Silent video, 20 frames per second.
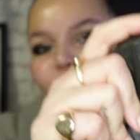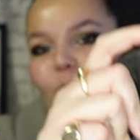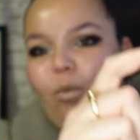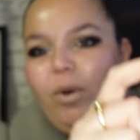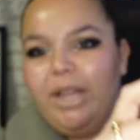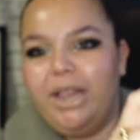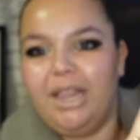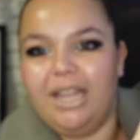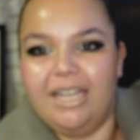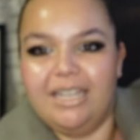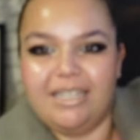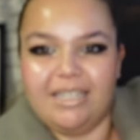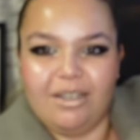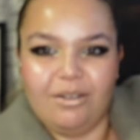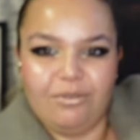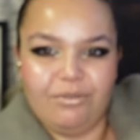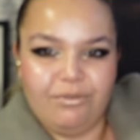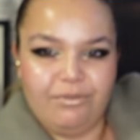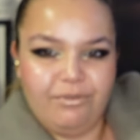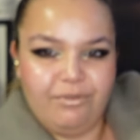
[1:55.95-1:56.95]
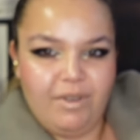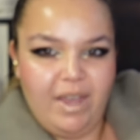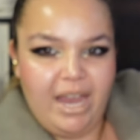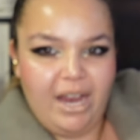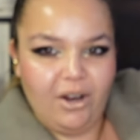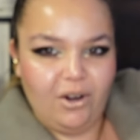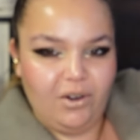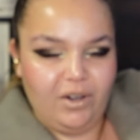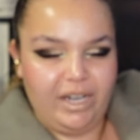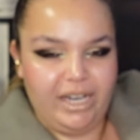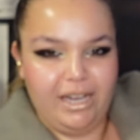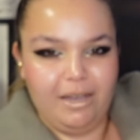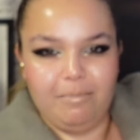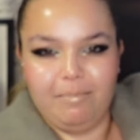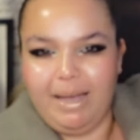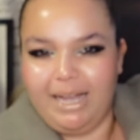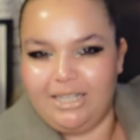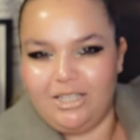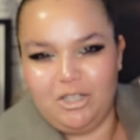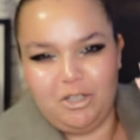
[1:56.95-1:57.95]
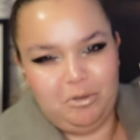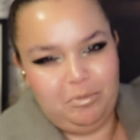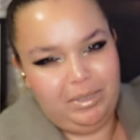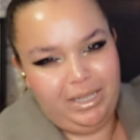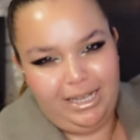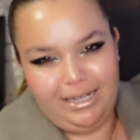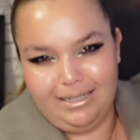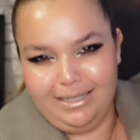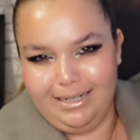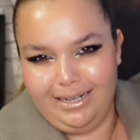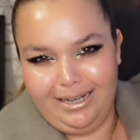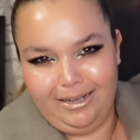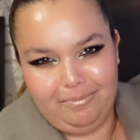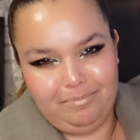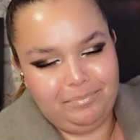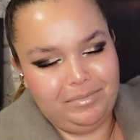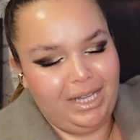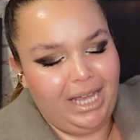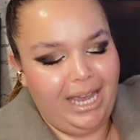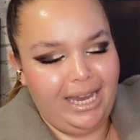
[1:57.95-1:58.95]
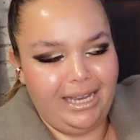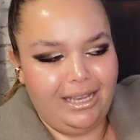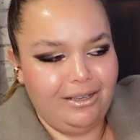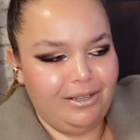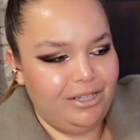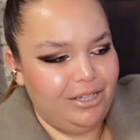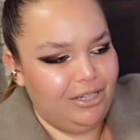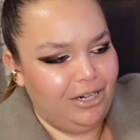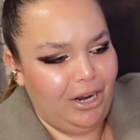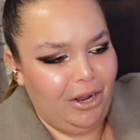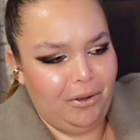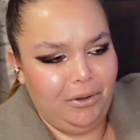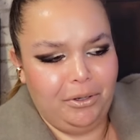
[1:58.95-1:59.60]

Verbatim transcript: with this very Matthieu Blazy, like, you know,